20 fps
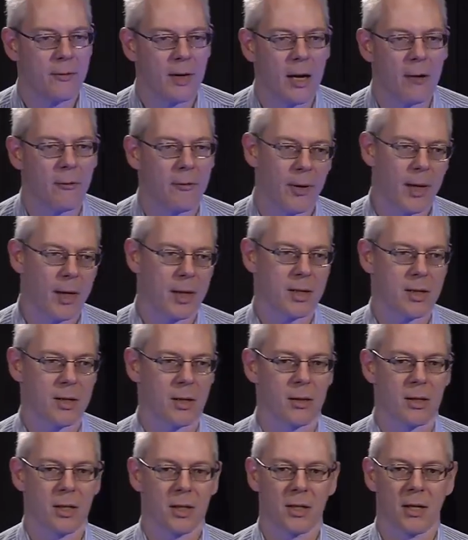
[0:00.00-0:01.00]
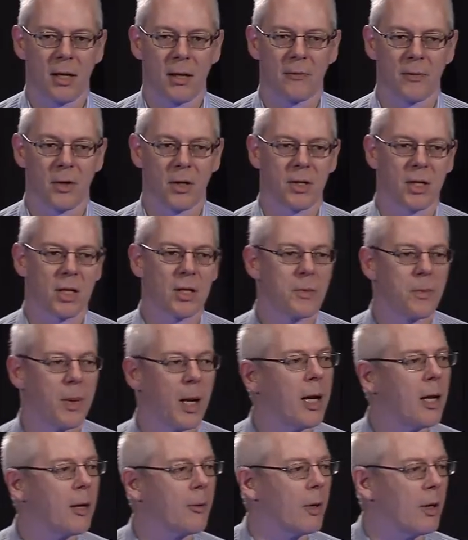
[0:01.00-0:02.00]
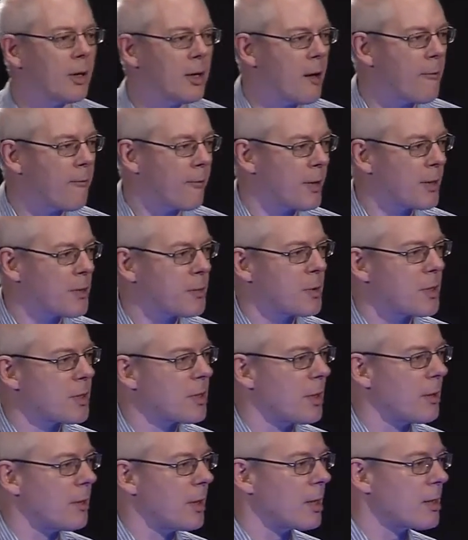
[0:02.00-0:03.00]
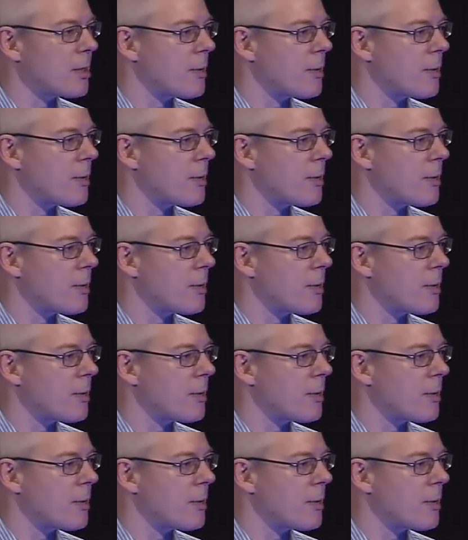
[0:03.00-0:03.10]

Netflix, and instead of just explaining what Netflix was doing,